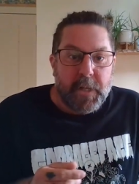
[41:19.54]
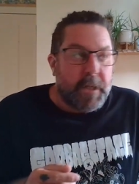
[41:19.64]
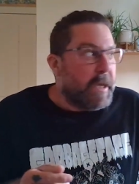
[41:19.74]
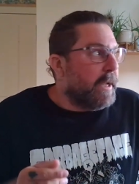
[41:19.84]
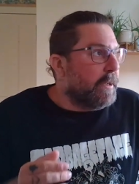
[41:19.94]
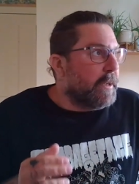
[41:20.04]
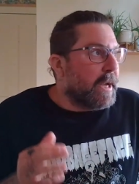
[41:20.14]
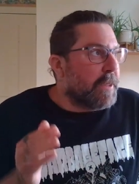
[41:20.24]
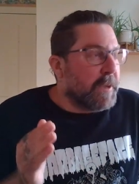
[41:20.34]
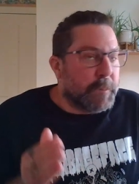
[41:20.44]
And like,
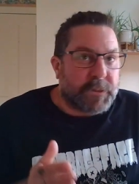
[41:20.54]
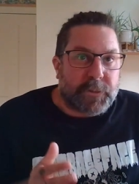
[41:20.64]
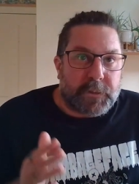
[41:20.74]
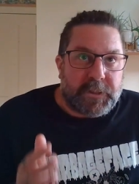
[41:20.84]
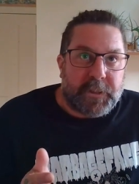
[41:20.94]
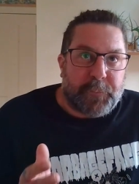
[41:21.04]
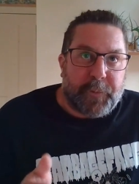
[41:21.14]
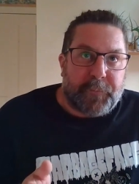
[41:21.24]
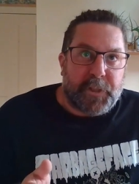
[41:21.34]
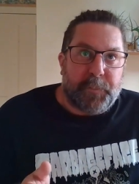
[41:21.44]
I think it was thirteen or
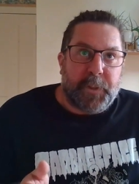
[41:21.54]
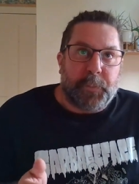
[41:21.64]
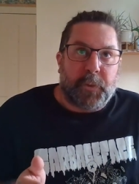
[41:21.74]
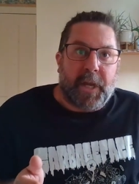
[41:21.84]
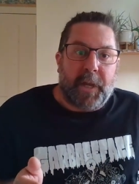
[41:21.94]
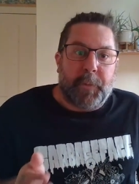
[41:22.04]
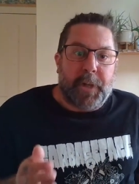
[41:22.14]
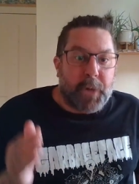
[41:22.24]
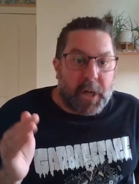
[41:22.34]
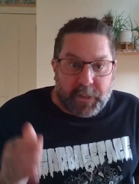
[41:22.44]
fifteen people came, and
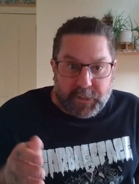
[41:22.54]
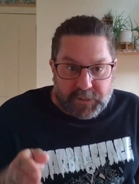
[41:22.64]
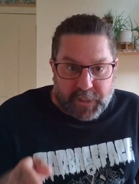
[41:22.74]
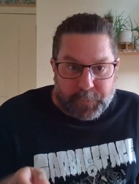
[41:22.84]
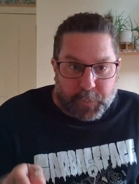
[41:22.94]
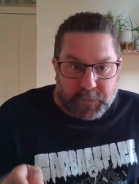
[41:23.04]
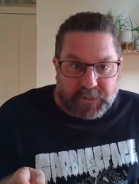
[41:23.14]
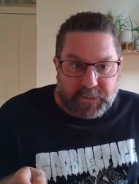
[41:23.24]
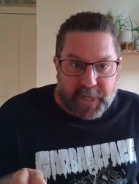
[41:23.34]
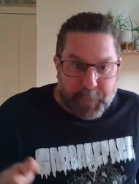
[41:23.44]
I'm not going to say the
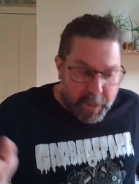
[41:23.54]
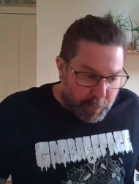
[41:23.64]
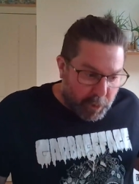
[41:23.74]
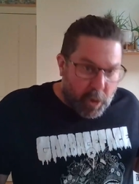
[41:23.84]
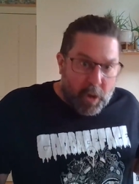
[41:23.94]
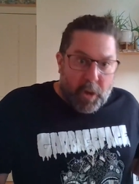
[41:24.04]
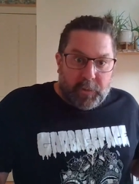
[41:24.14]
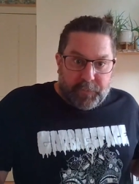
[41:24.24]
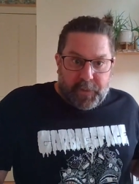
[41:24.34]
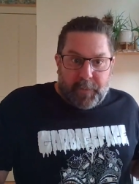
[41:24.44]
person's name, but all
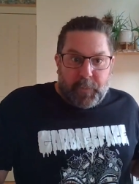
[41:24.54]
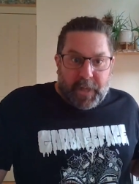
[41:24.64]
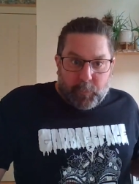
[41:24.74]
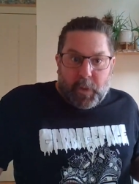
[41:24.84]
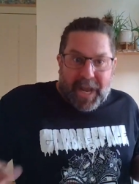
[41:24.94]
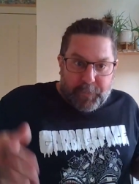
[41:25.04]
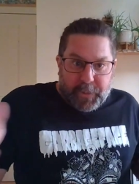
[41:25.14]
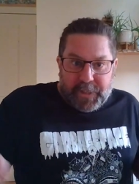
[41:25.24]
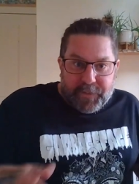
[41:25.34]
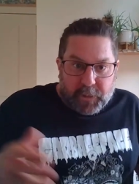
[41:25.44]
of them had
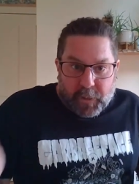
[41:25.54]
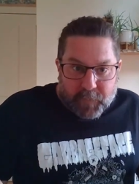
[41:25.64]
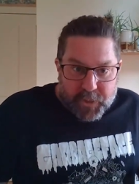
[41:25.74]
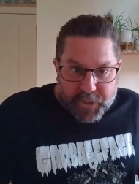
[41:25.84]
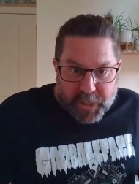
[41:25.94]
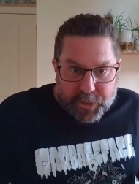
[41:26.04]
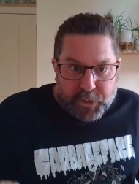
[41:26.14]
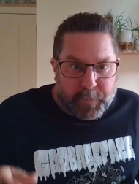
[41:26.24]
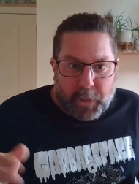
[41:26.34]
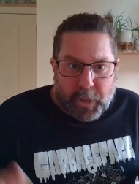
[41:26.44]
been in the
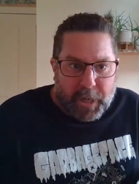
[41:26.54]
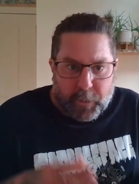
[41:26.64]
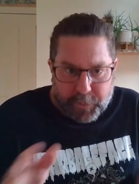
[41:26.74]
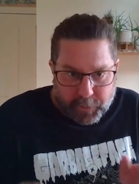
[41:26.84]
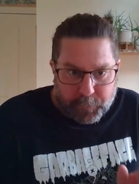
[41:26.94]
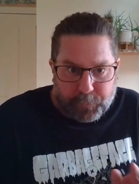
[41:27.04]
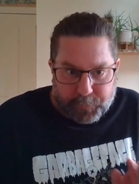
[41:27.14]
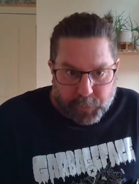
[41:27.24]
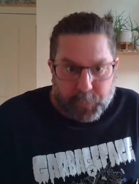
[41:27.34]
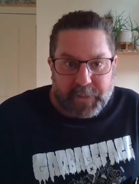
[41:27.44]
conversation about how, you know,
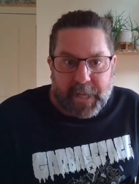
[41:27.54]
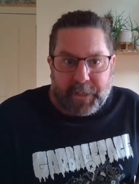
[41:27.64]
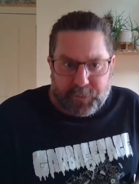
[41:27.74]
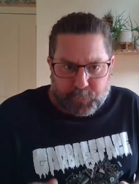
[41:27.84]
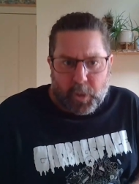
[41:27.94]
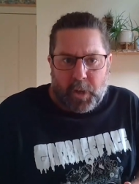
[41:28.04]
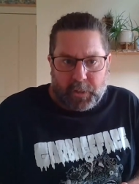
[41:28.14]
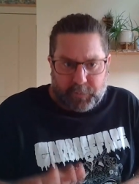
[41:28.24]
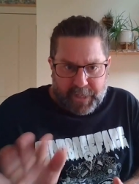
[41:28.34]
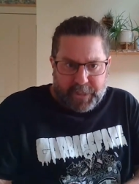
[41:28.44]
doing that is
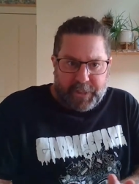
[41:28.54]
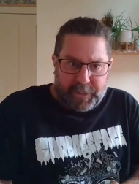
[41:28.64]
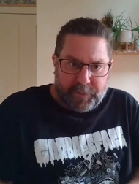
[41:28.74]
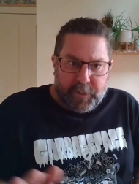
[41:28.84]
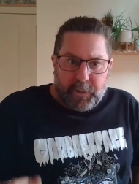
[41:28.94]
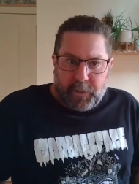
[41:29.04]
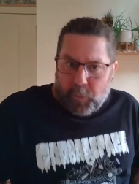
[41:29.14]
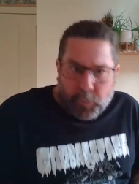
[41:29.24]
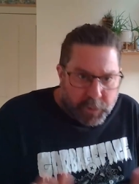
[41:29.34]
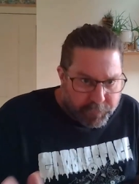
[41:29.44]
wrong, getting in, you know,
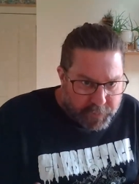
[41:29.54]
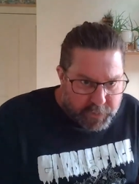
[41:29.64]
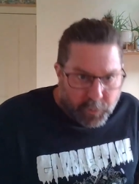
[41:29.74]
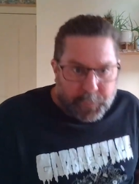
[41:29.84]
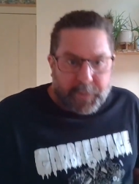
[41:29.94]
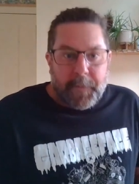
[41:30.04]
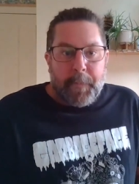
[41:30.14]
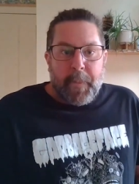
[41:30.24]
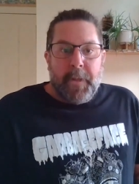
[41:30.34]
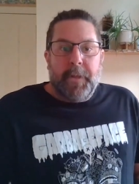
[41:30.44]
only if it's open.
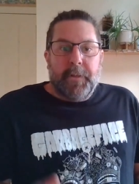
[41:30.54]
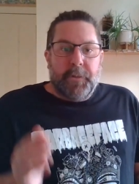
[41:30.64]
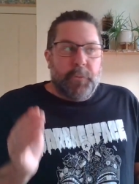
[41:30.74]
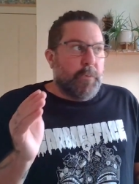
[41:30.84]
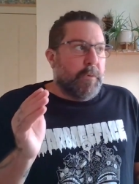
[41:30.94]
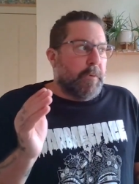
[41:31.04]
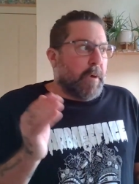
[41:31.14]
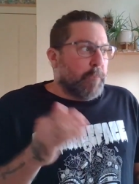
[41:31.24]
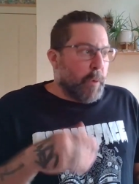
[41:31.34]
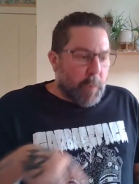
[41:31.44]

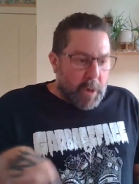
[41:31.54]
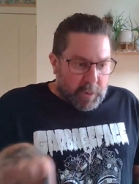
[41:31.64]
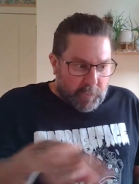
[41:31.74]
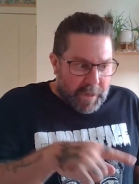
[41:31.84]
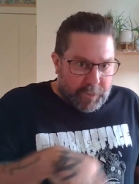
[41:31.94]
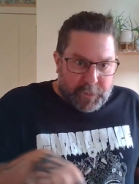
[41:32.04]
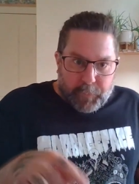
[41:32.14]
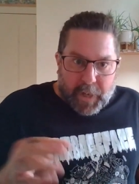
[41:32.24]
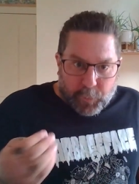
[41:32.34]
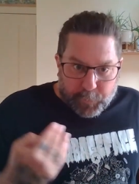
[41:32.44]
We walk around,
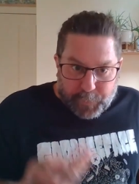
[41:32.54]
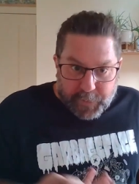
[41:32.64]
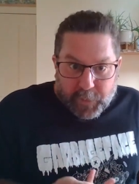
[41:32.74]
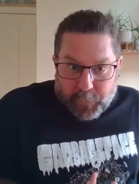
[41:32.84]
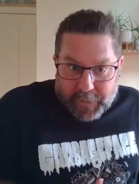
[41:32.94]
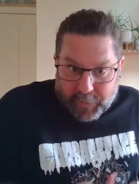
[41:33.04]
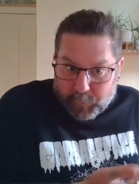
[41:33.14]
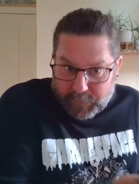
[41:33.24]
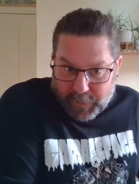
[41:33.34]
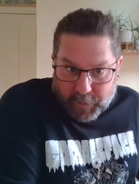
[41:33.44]
my old P O E that
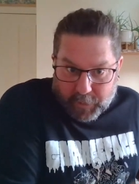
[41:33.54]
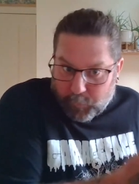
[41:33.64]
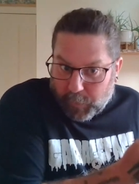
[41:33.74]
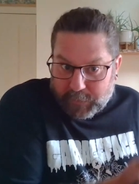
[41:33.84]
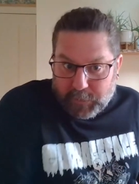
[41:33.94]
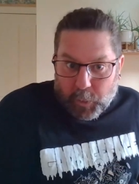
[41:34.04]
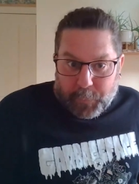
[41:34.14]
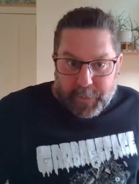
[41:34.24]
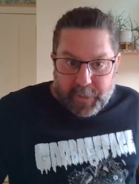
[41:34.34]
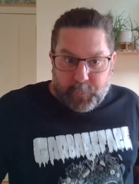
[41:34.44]
was there wasn't
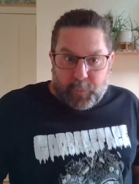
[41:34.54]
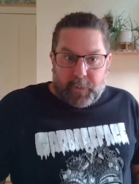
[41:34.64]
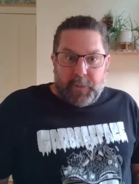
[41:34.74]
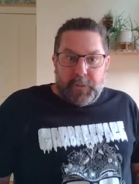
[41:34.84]
open anymore.